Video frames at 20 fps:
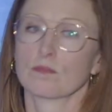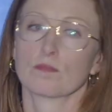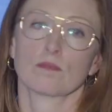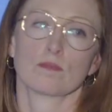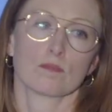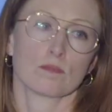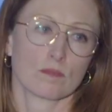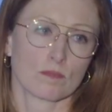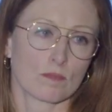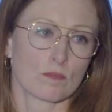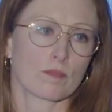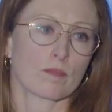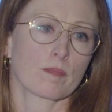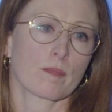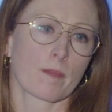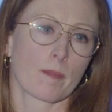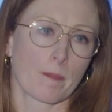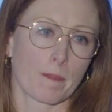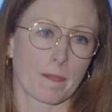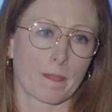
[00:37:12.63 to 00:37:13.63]

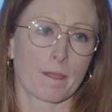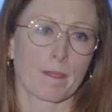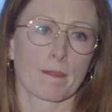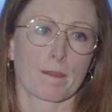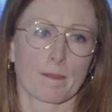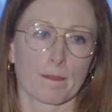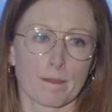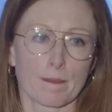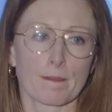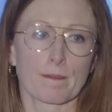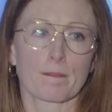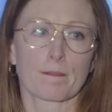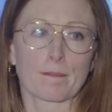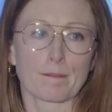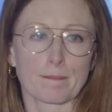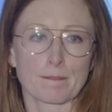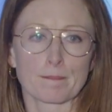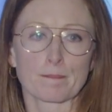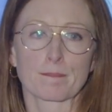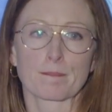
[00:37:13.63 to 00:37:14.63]

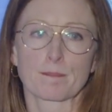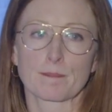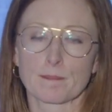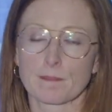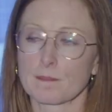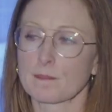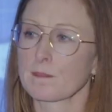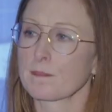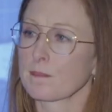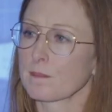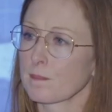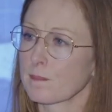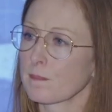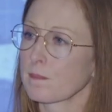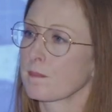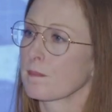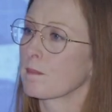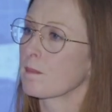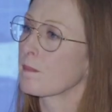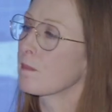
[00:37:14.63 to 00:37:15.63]

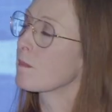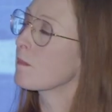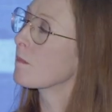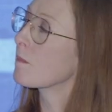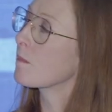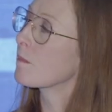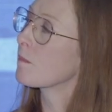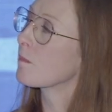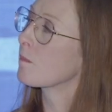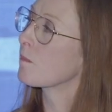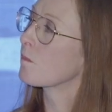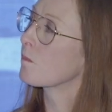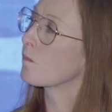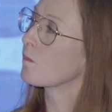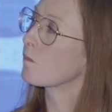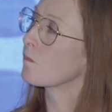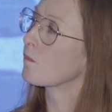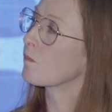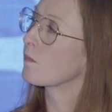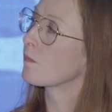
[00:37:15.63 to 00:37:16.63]

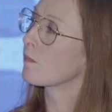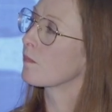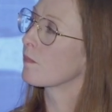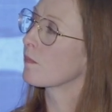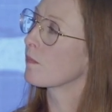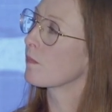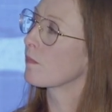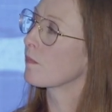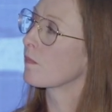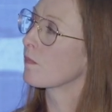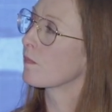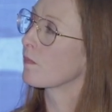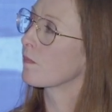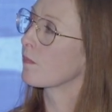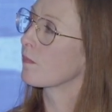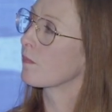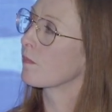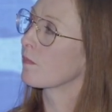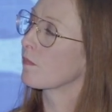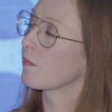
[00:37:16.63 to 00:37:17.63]

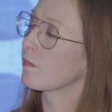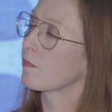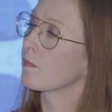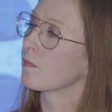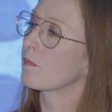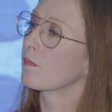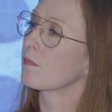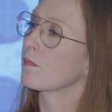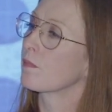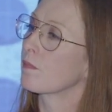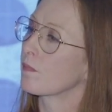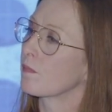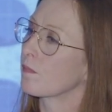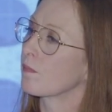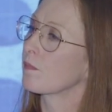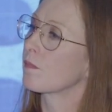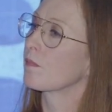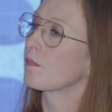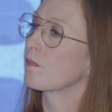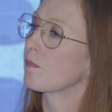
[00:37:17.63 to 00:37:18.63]

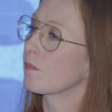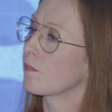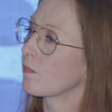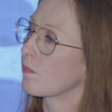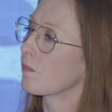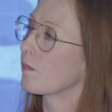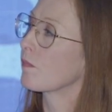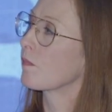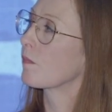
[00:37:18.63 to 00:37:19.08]
[no speech]